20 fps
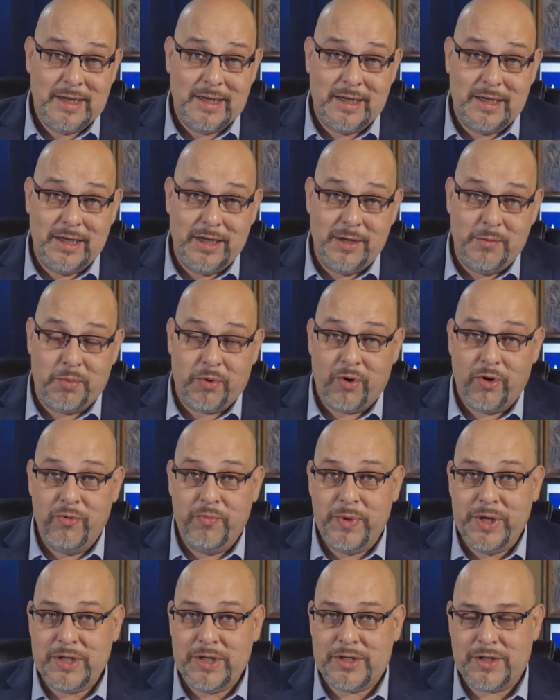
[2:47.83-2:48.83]
uh,
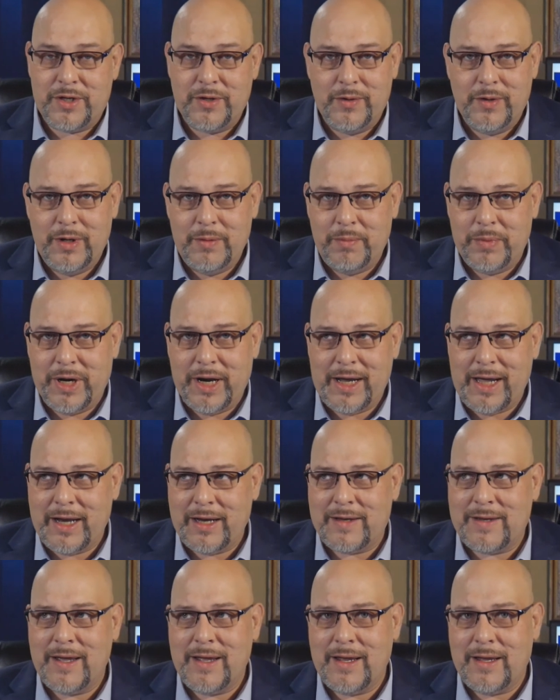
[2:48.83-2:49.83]
improvements to it. But I got to
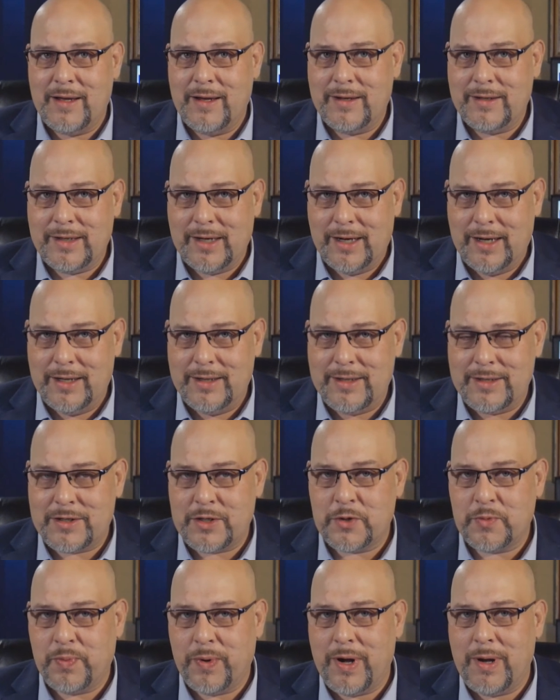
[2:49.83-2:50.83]
tell you, this
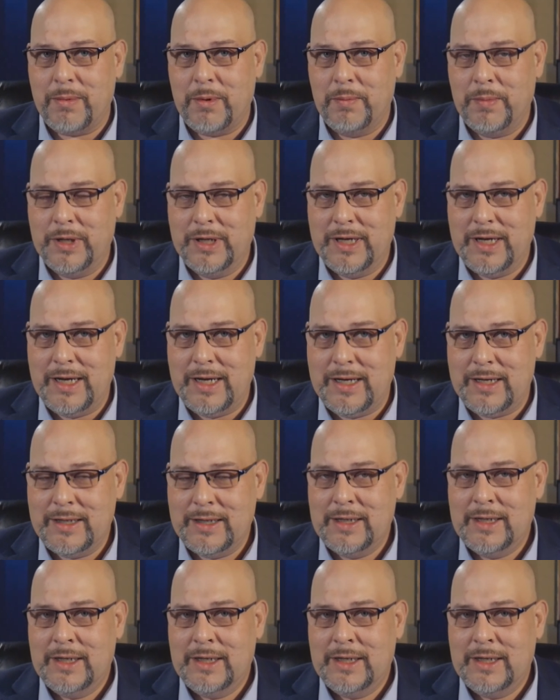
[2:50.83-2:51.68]
is probably.